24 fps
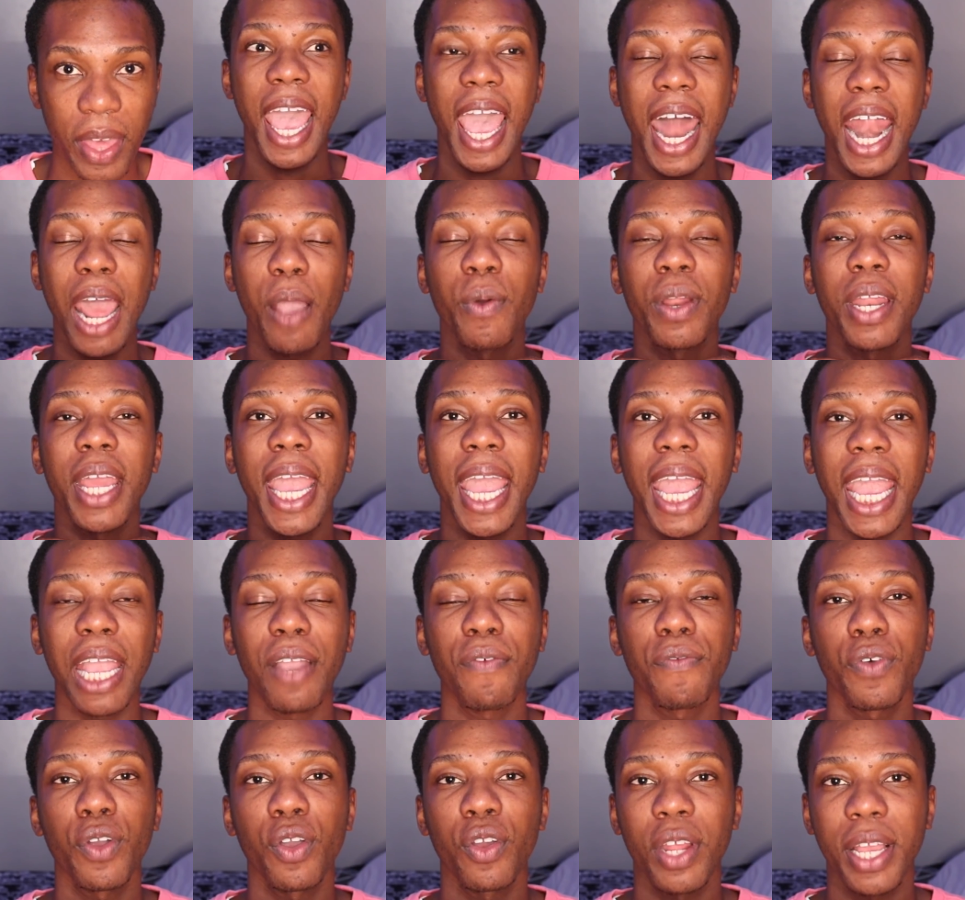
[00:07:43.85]
And I would hate
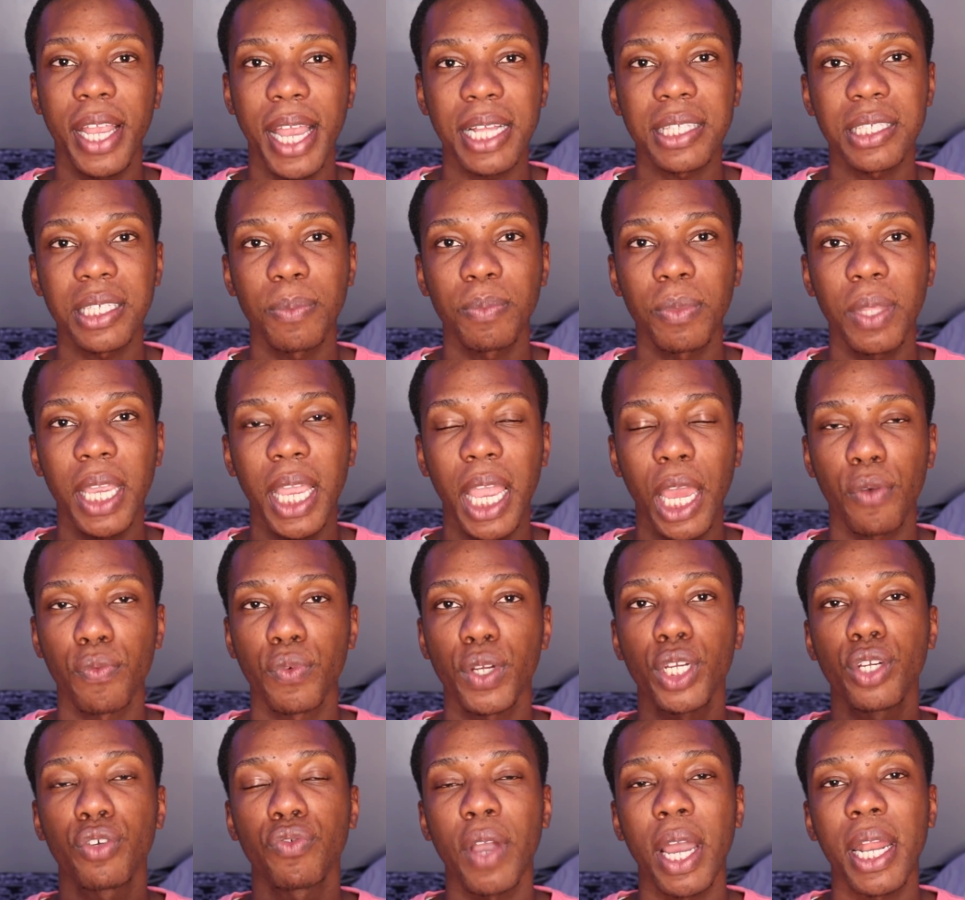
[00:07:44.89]
for you to get something and
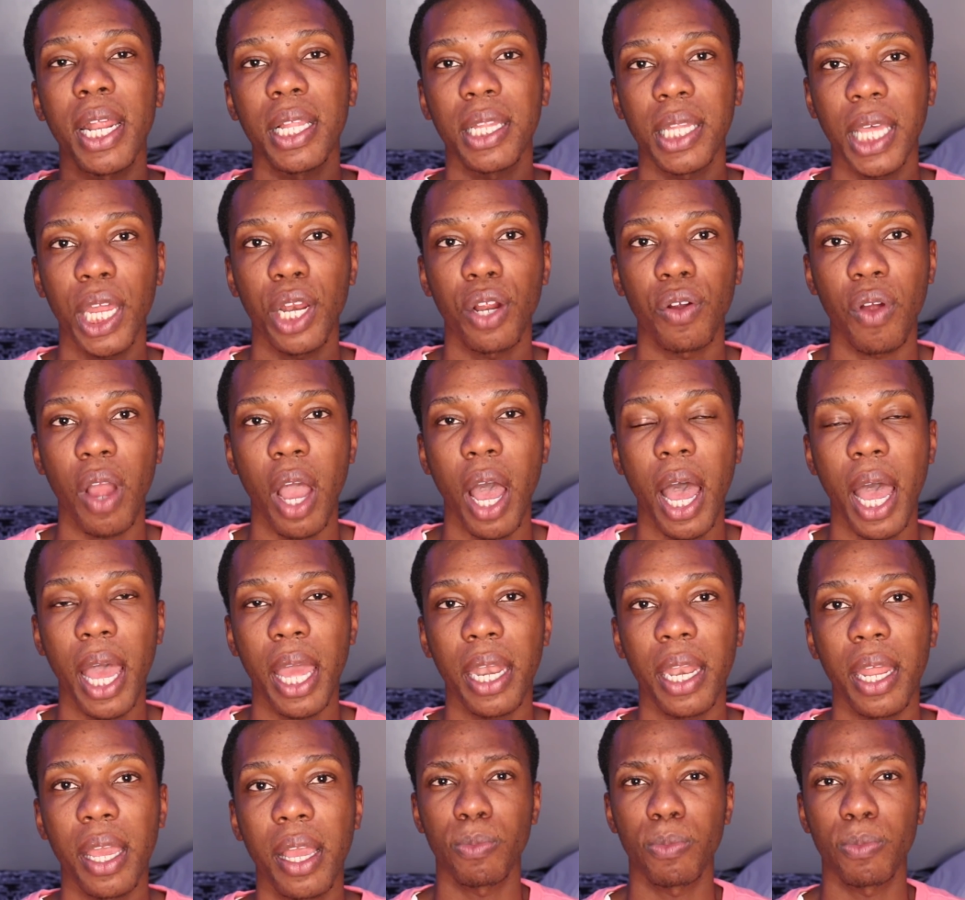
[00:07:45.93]
regret it later on.